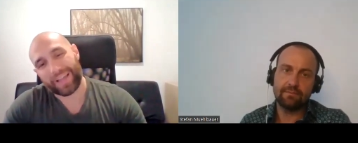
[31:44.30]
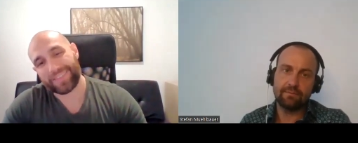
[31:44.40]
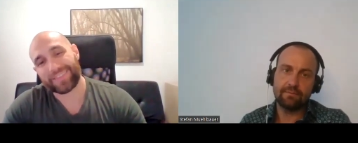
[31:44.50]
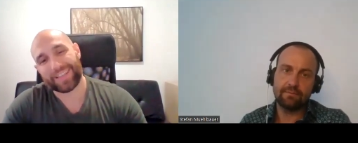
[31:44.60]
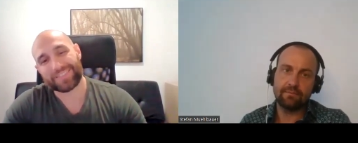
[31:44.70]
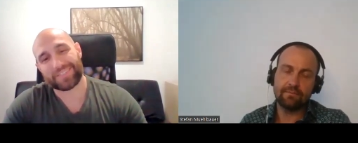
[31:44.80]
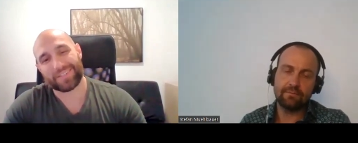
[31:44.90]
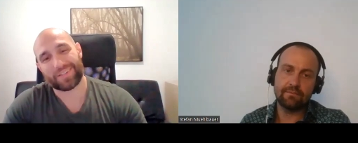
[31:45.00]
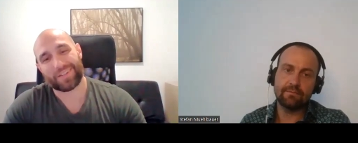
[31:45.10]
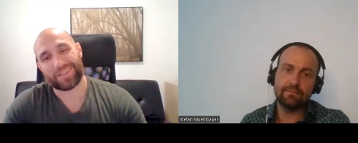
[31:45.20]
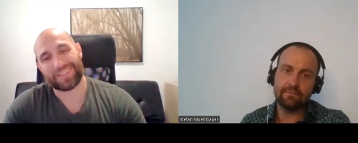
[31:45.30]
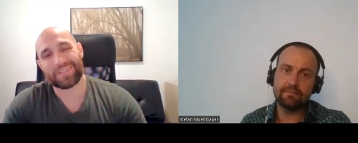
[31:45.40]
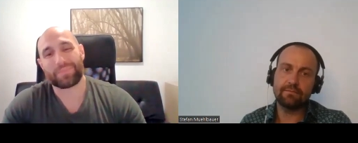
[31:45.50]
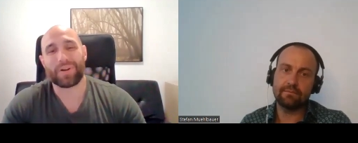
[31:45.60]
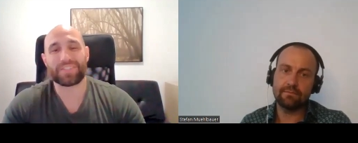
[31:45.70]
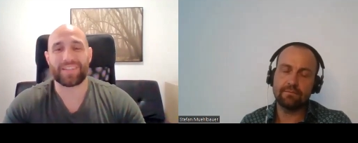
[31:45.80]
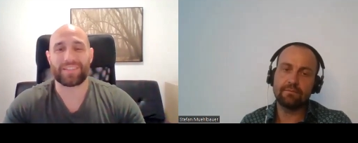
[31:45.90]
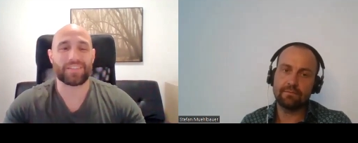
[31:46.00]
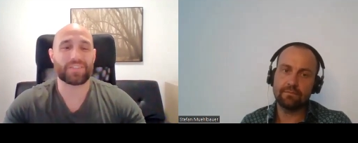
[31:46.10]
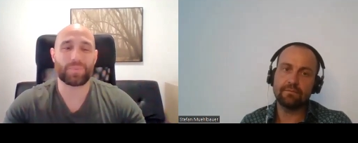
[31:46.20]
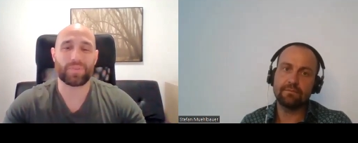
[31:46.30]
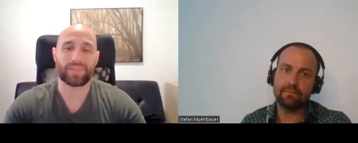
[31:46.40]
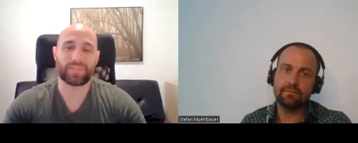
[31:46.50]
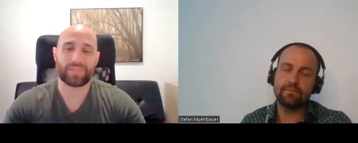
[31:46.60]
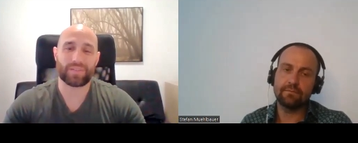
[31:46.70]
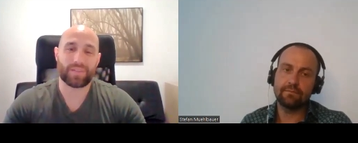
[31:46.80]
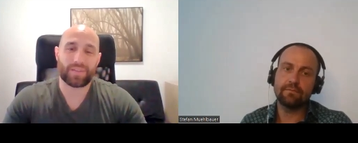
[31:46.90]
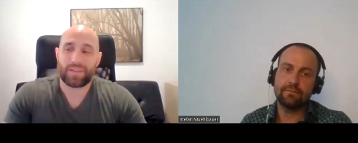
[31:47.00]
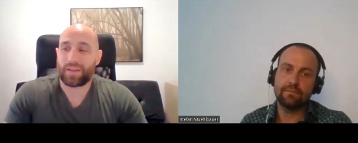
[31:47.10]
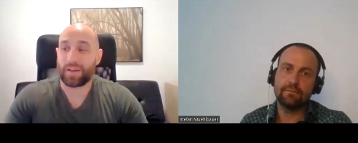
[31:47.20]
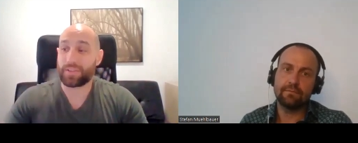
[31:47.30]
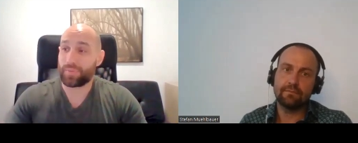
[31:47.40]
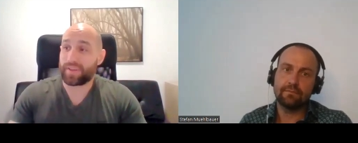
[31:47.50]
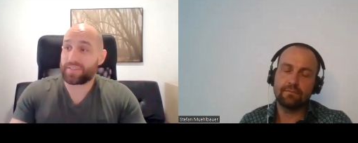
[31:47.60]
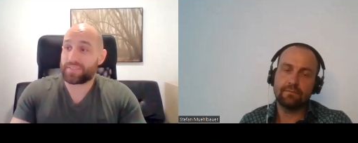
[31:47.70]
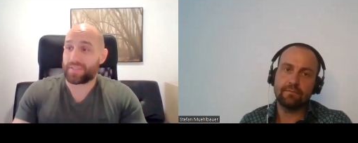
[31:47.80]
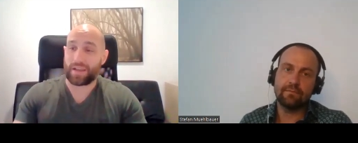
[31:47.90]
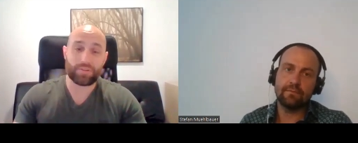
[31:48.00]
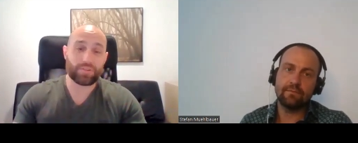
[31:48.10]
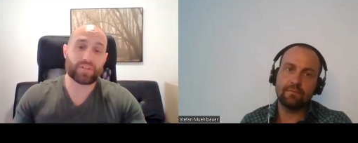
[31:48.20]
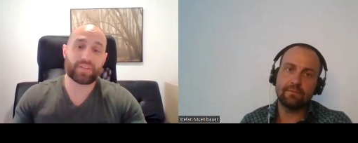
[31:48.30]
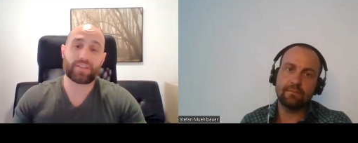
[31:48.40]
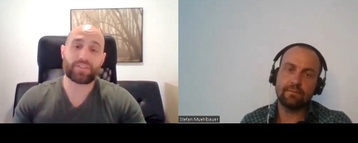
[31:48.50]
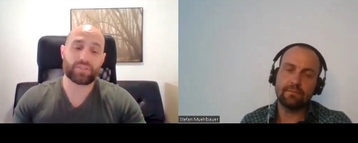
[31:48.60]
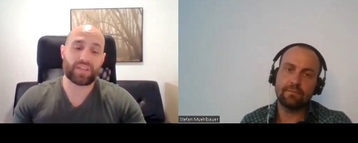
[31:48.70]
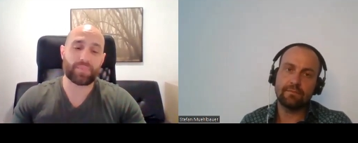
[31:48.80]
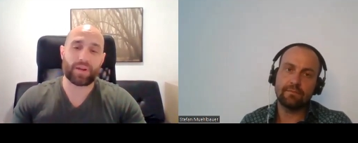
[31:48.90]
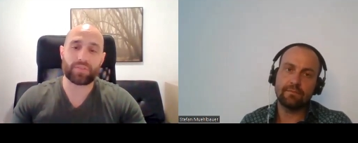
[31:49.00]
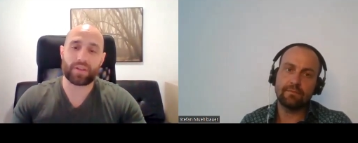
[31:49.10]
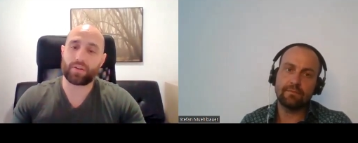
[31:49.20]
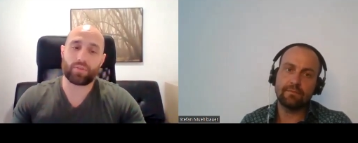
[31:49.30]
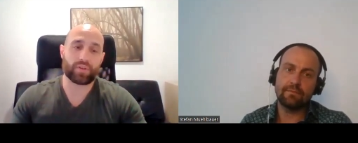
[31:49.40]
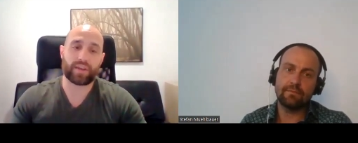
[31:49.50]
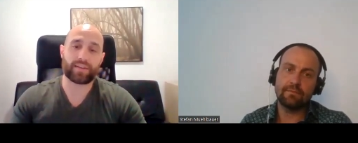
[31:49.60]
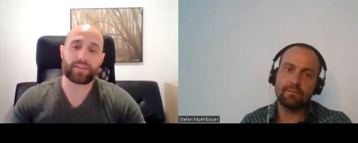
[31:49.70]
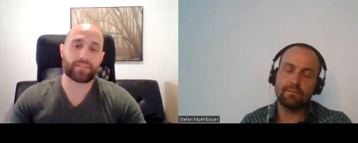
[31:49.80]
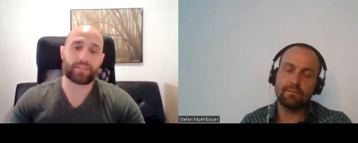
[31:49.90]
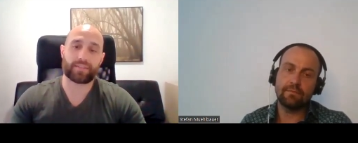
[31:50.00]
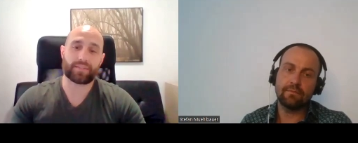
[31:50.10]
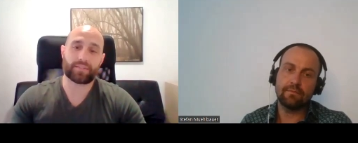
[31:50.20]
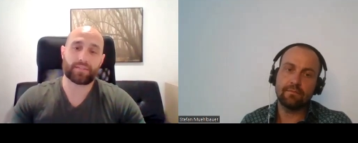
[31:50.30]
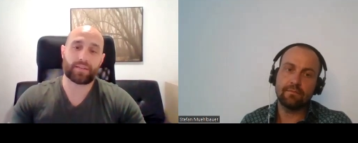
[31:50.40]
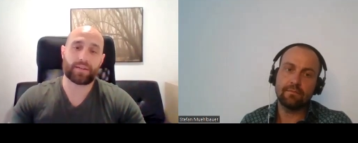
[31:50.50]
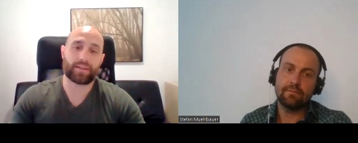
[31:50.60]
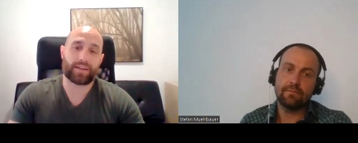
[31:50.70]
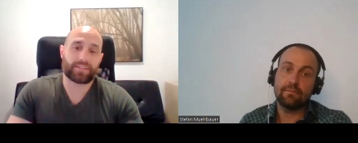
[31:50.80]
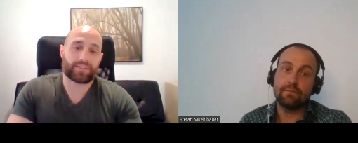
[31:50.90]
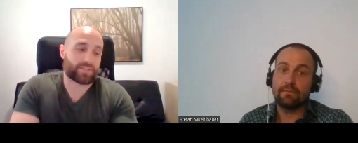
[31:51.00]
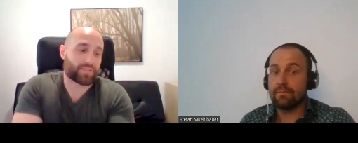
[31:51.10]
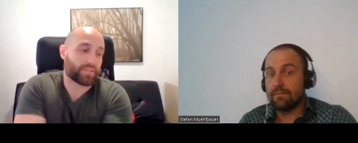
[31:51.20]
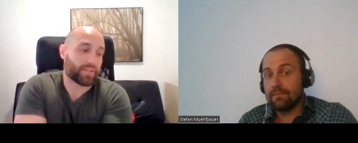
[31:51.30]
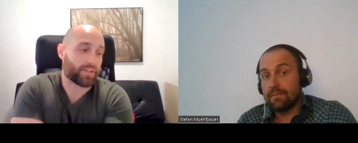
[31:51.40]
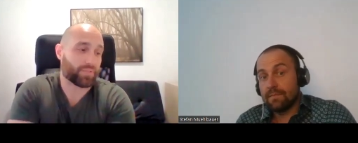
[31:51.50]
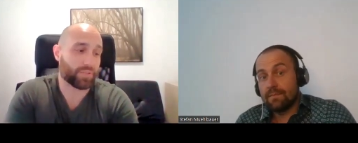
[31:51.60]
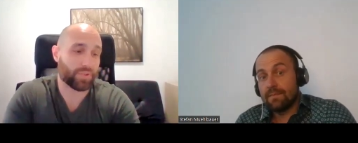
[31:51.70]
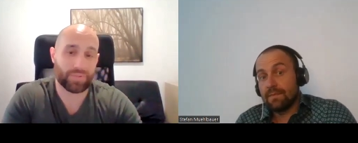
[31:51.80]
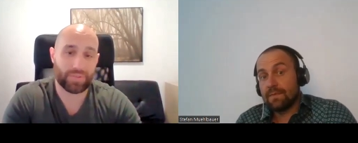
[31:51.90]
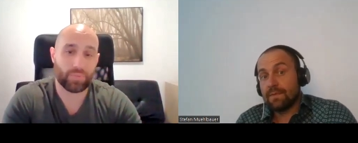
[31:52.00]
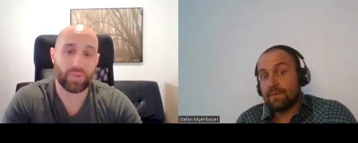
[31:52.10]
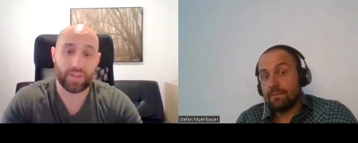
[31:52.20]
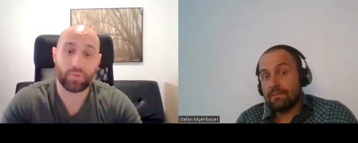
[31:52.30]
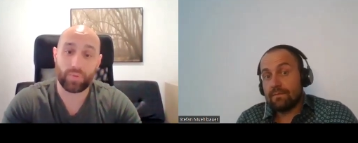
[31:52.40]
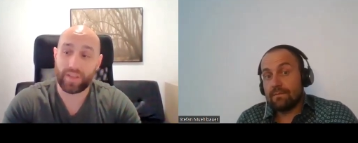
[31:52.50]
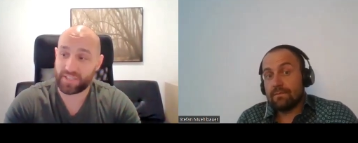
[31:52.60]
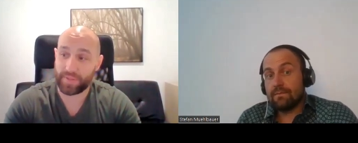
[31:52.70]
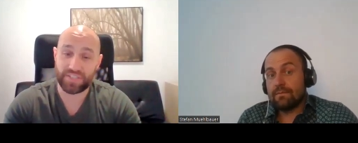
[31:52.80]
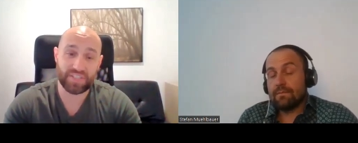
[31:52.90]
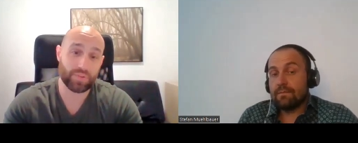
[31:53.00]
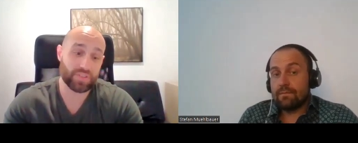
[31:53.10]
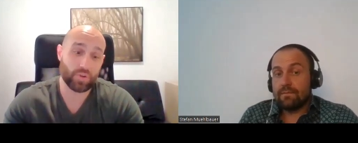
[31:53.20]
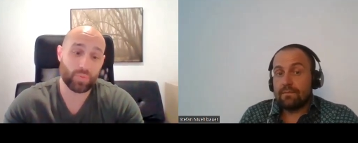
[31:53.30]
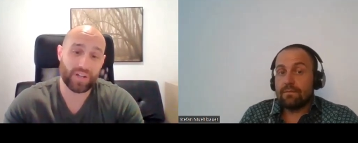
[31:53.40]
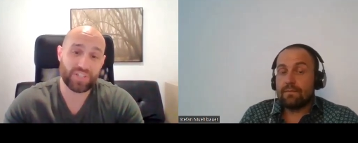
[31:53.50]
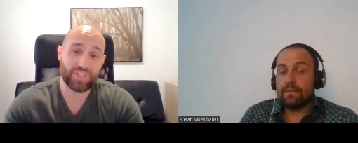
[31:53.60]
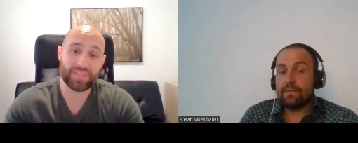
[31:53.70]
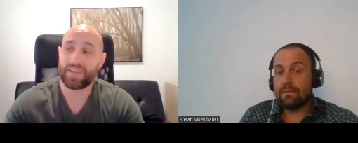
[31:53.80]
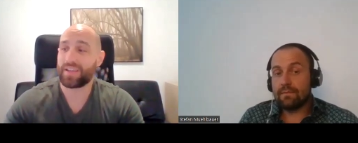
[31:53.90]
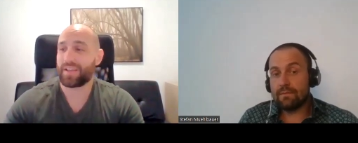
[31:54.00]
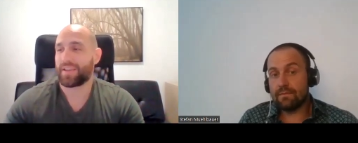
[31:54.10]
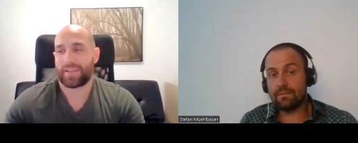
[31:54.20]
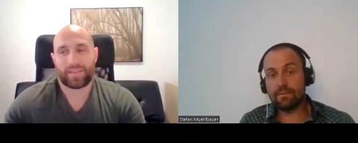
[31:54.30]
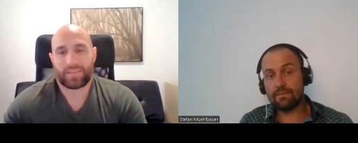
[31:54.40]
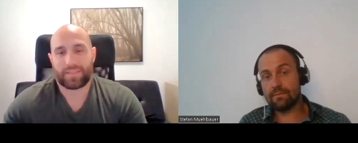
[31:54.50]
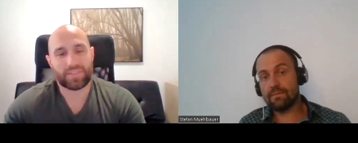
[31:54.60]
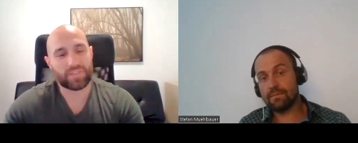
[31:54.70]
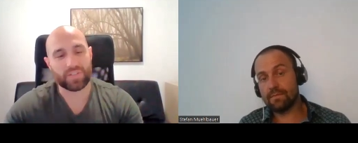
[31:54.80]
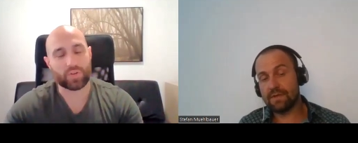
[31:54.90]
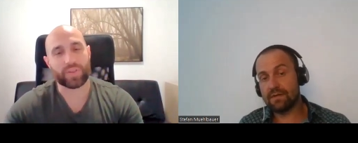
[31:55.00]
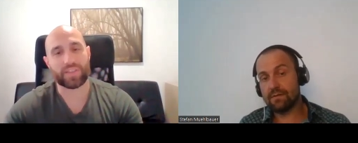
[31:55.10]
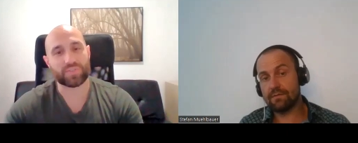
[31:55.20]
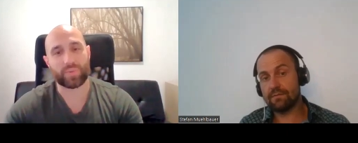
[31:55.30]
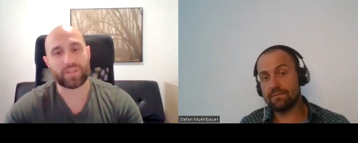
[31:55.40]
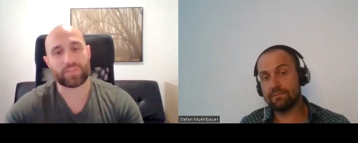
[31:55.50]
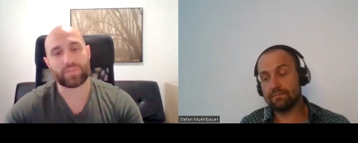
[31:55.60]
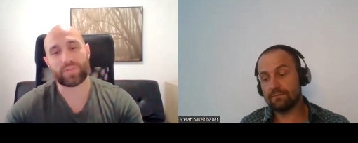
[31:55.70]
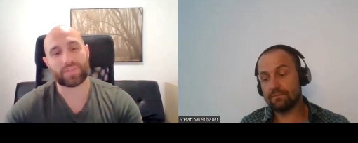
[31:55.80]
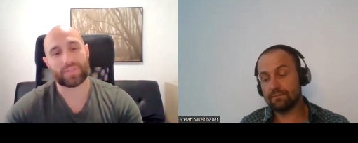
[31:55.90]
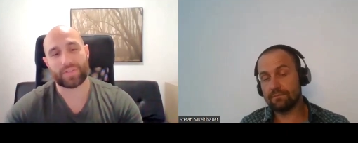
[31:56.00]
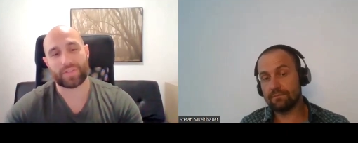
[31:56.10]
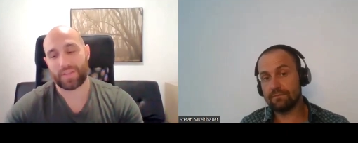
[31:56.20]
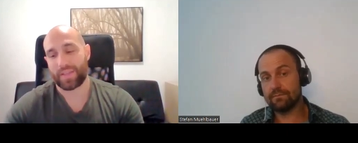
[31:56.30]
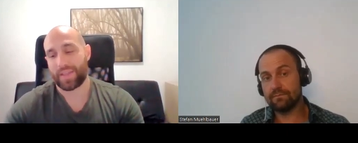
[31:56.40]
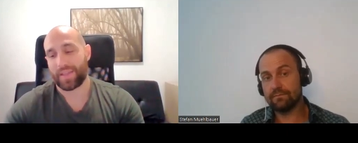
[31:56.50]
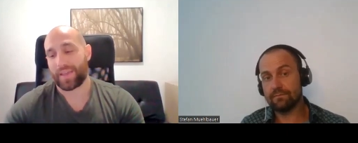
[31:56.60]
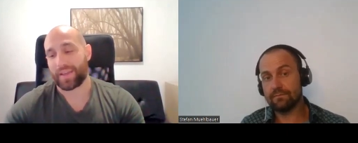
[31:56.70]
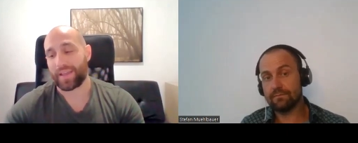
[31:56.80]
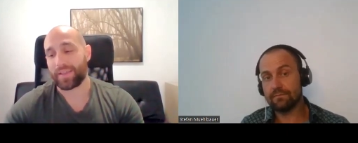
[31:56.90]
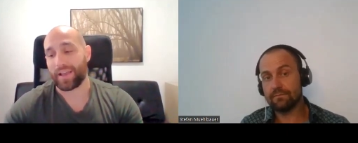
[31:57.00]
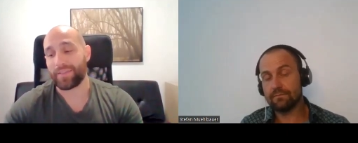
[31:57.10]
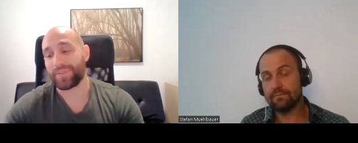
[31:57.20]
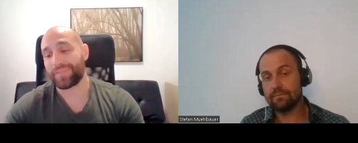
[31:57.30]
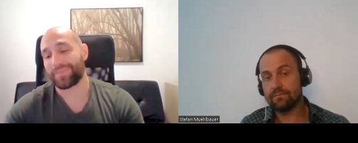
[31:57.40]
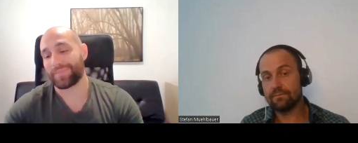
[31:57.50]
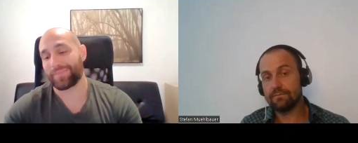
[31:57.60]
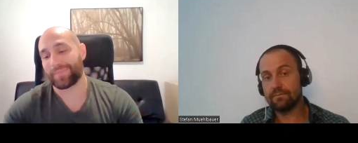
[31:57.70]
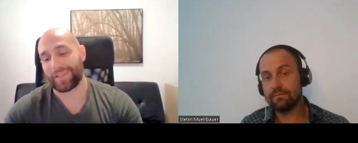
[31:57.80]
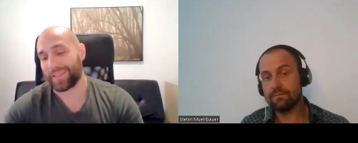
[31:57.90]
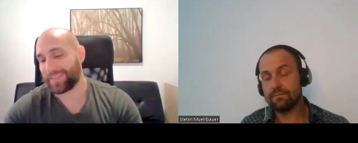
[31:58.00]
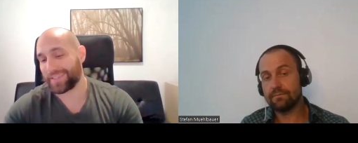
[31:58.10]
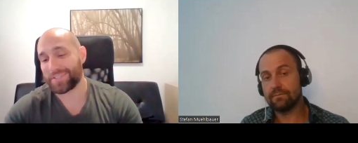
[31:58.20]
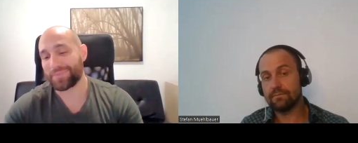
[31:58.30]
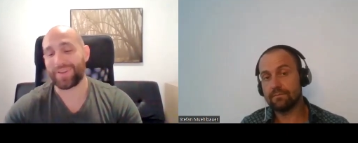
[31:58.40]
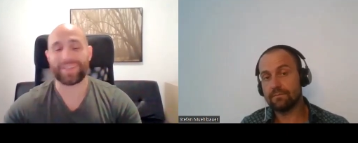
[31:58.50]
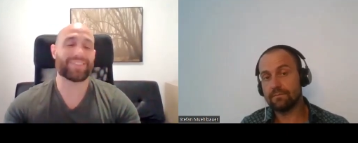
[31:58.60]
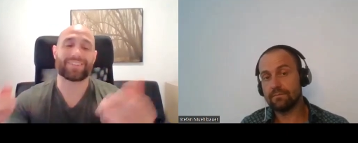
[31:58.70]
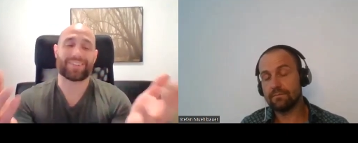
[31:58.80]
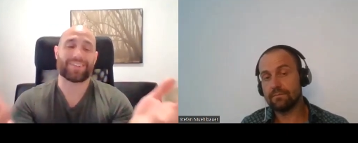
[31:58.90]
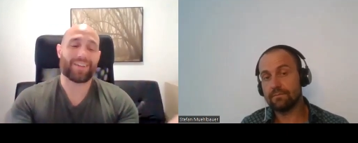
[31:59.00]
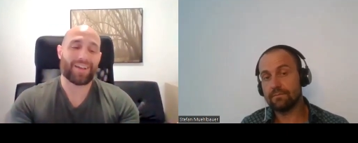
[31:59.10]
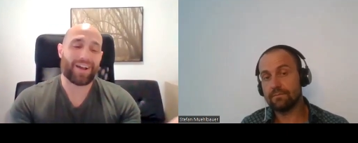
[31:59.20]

Speaker 1: I think that's a, it's a must at this point. Otherwise, how are you going to get your name out there organically? I, I just I don't know. Without especially with no budget, this is the quickest way to do it. And I I've been this is why look,